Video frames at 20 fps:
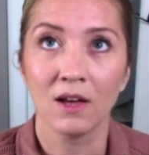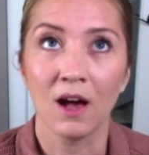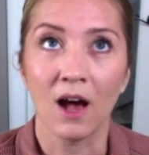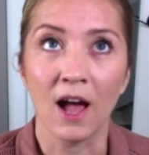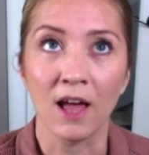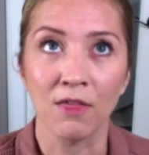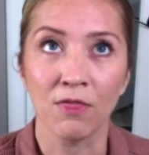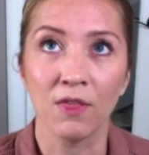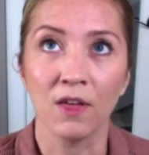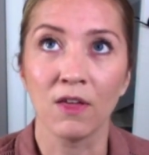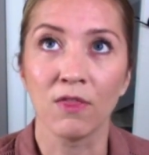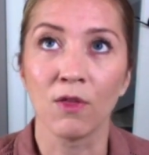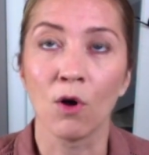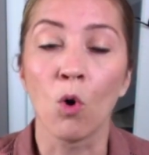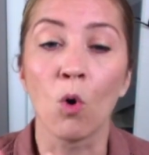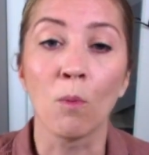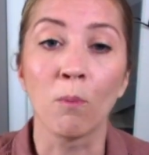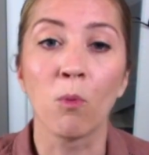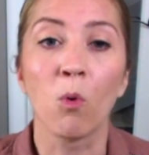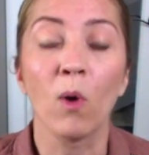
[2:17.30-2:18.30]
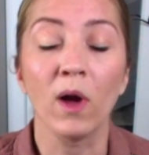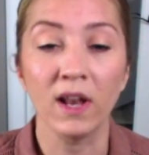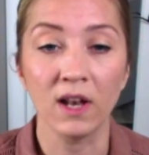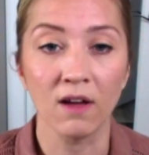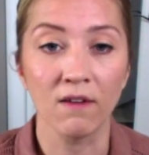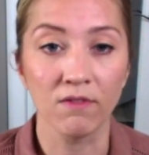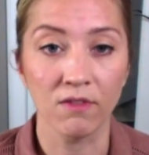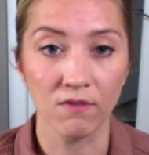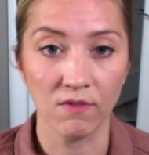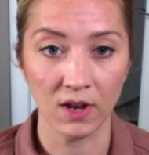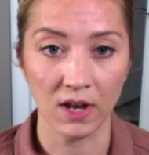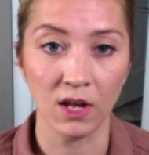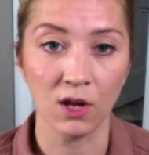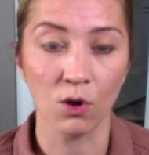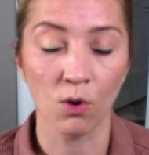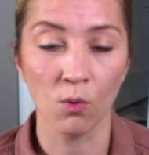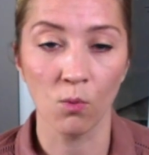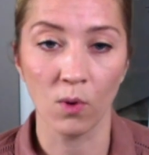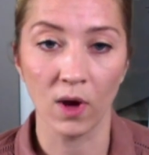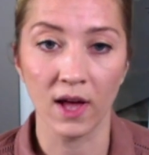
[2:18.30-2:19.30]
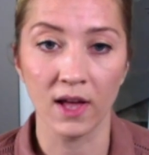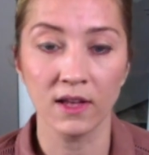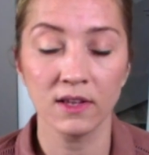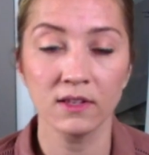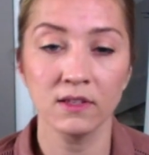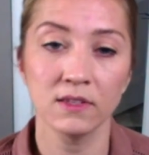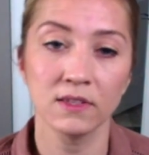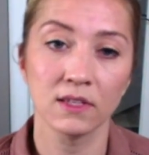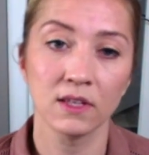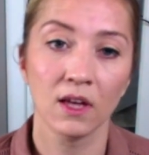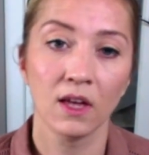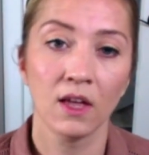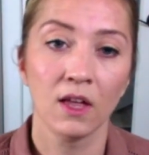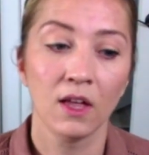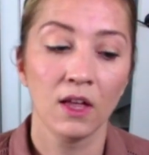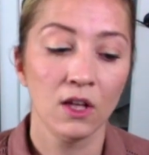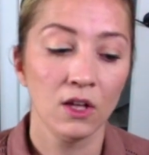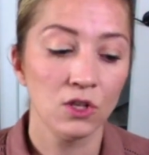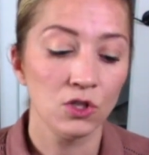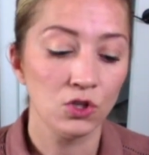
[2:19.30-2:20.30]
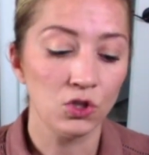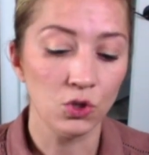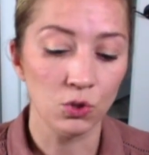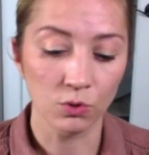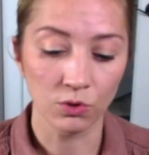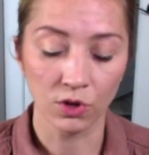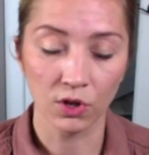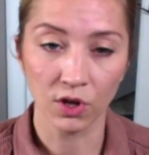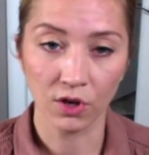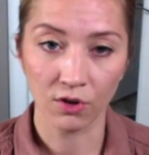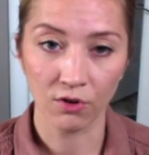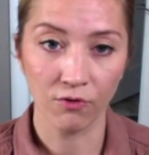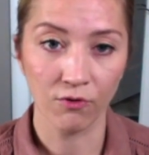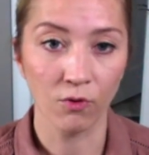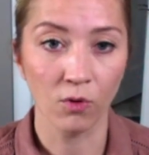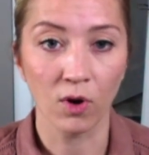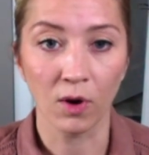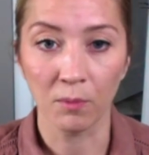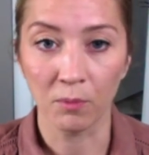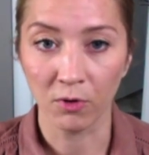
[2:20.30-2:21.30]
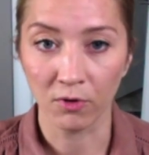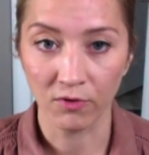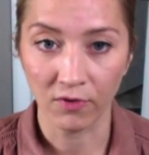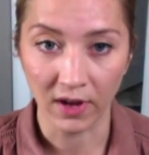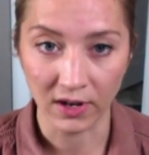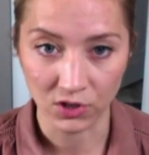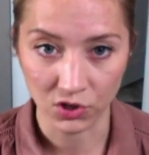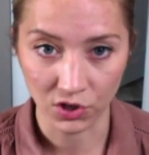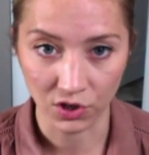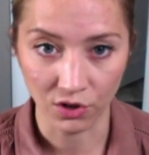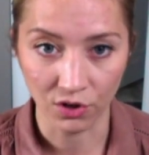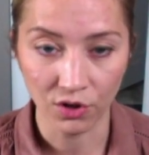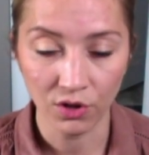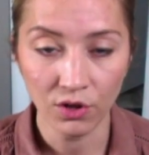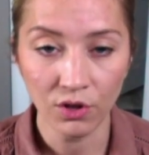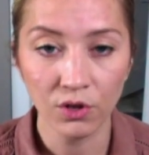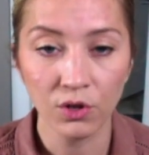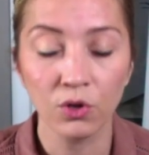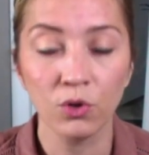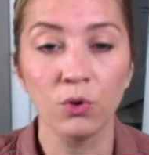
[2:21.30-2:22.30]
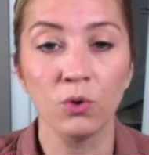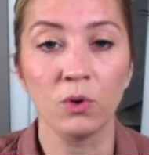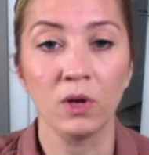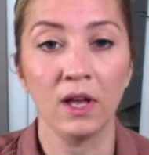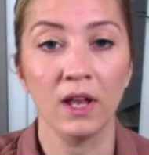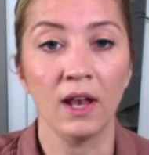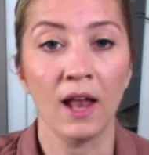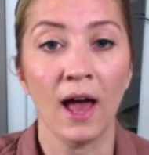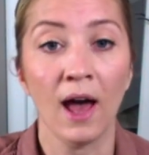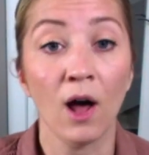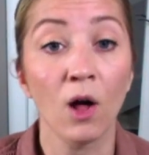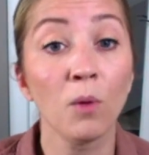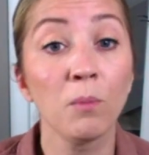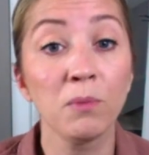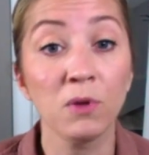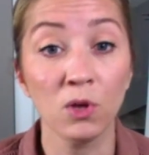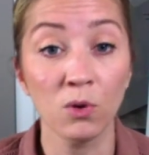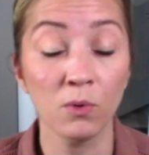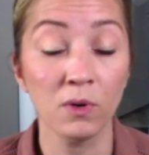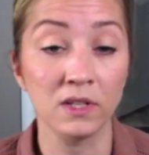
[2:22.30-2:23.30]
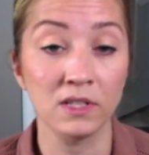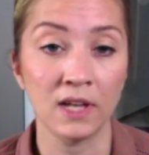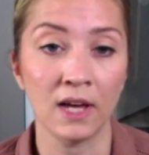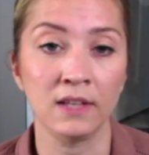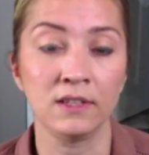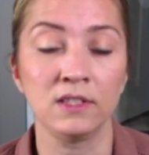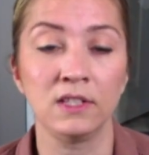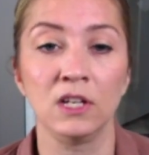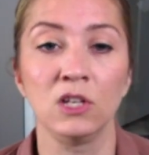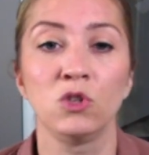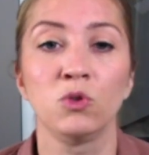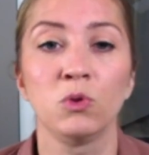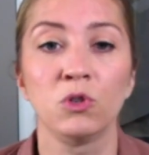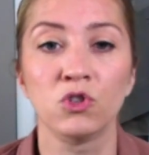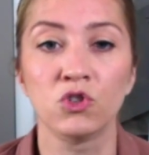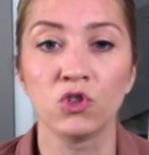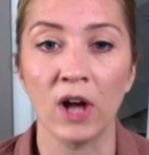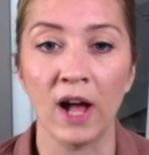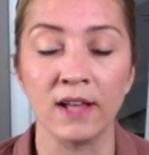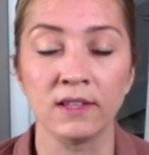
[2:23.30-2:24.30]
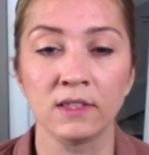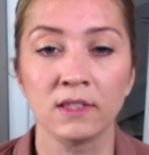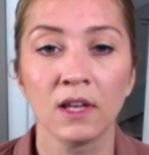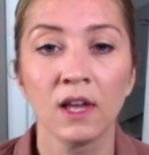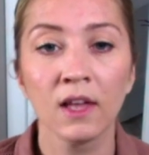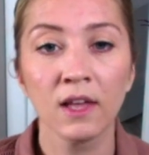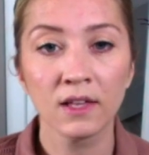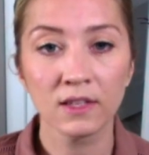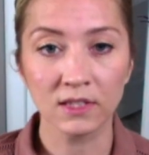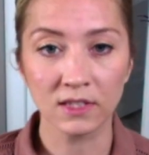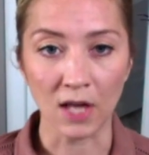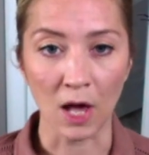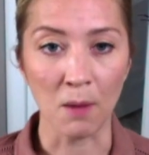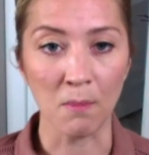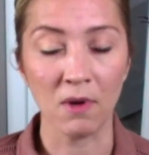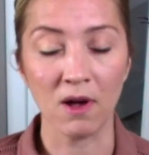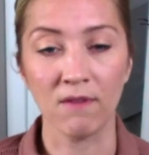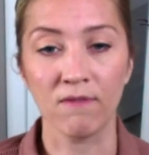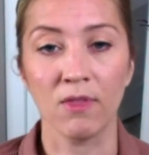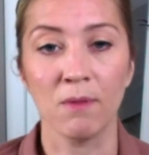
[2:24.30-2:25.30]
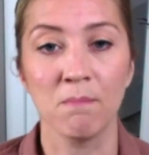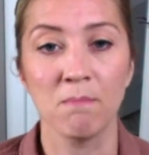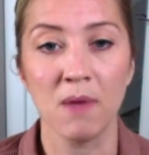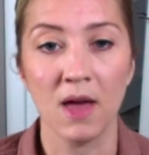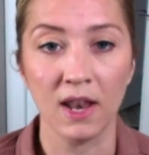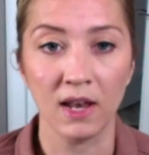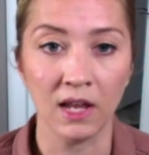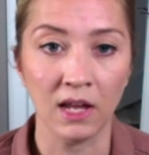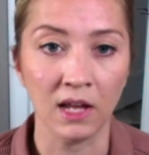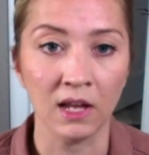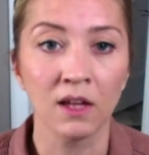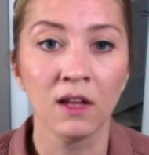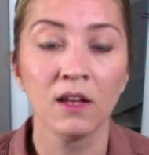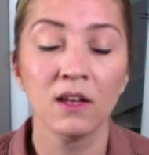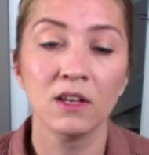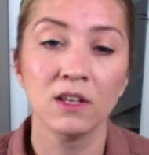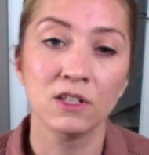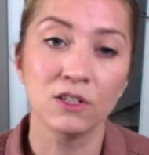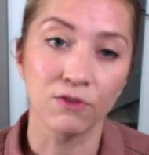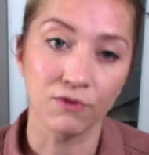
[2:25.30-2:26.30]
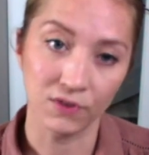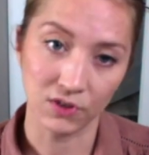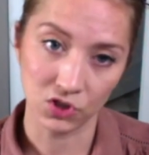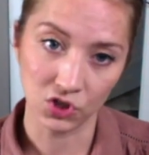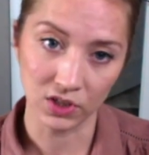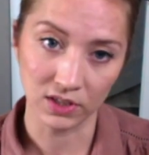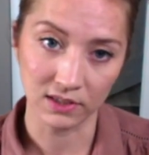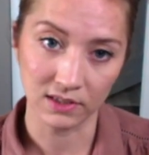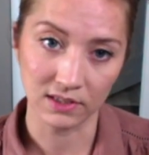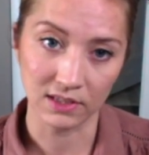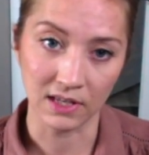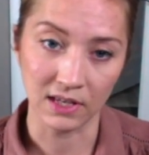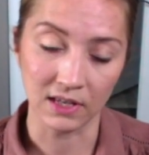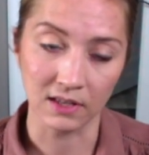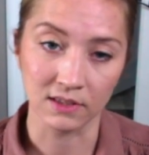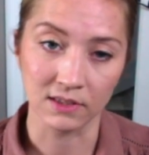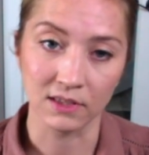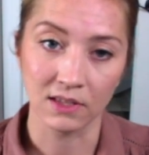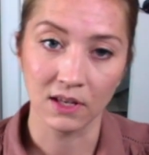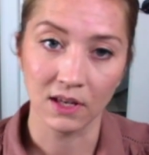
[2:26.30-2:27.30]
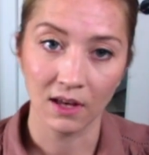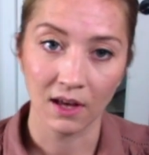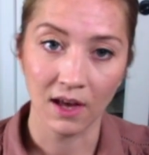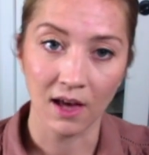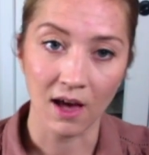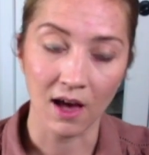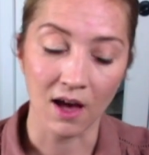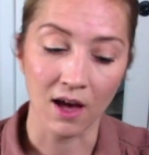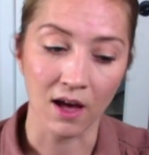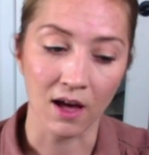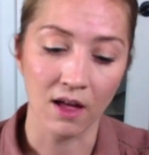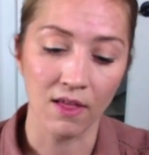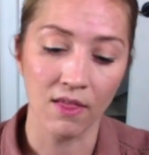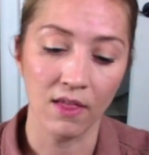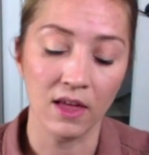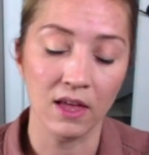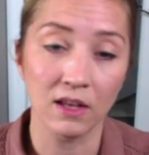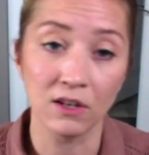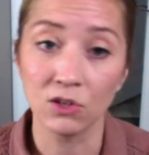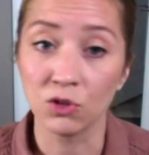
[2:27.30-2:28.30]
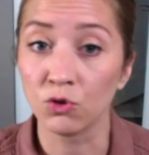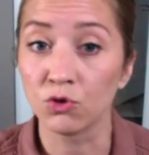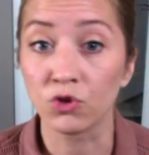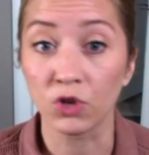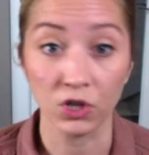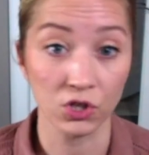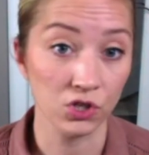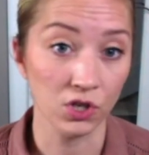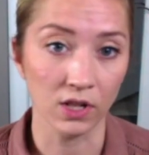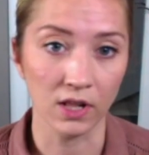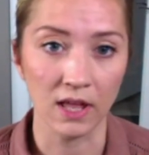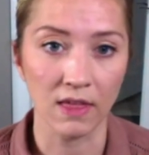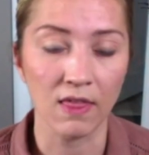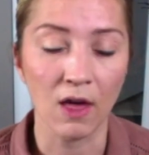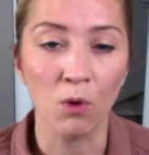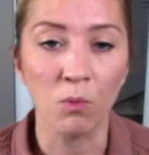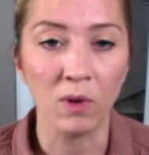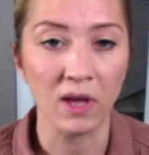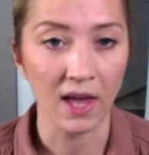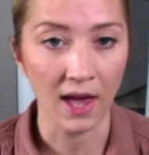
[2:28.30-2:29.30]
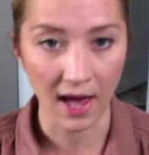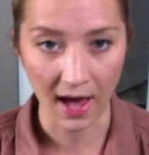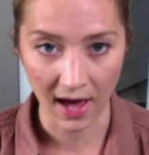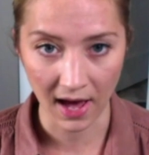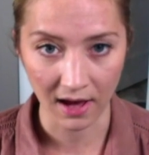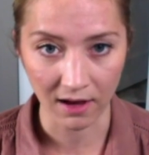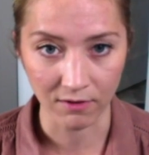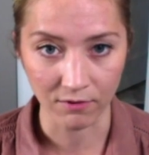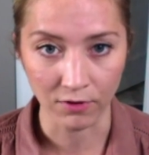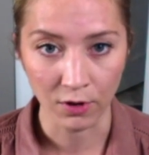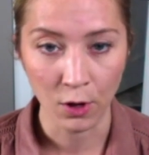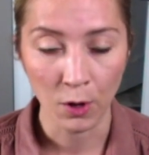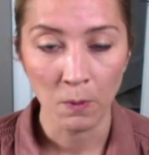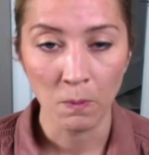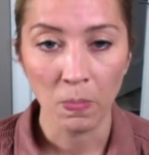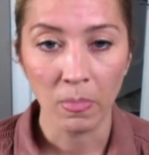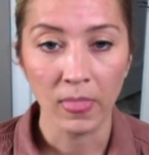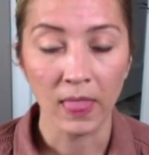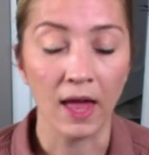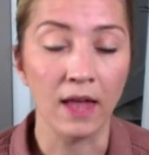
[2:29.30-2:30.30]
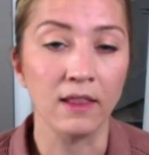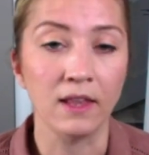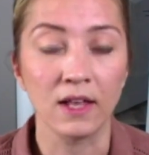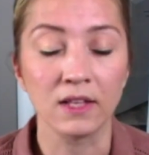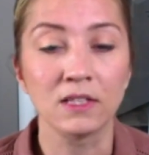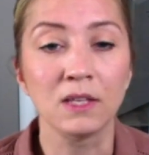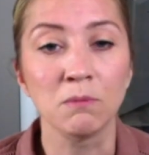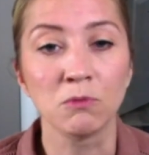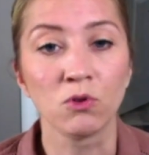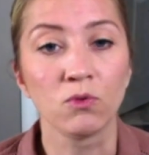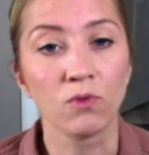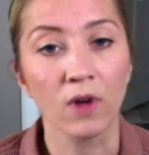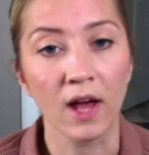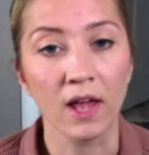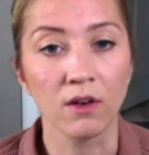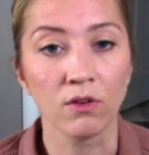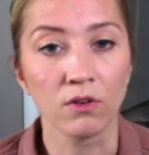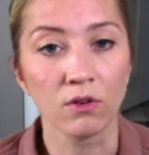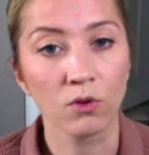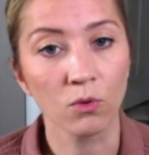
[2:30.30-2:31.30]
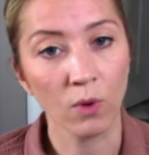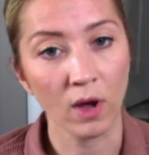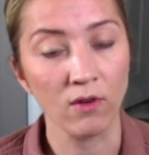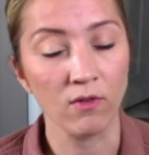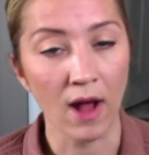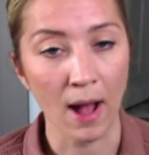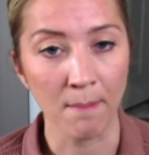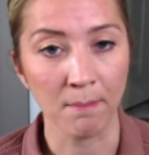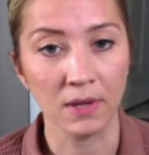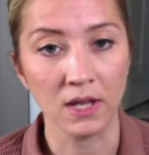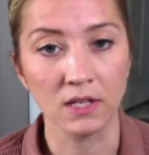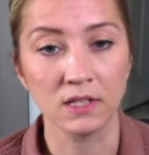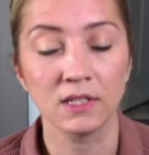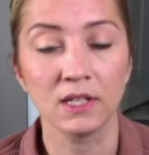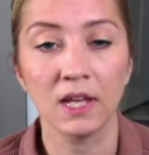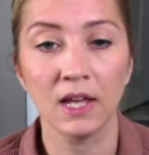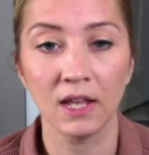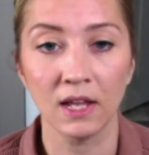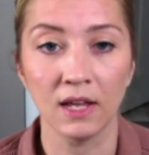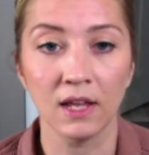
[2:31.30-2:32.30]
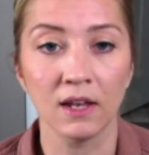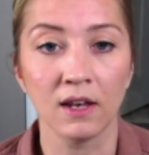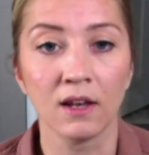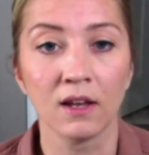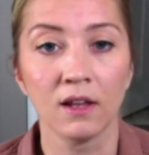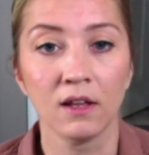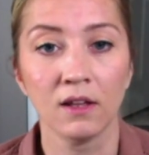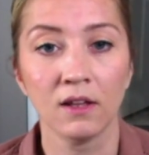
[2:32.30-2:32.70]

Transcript: I think the whole point of the video was to look for a professional who can help you with testing to address some of the many deficiencies nutritionally that we have and that seem to run quite rampant in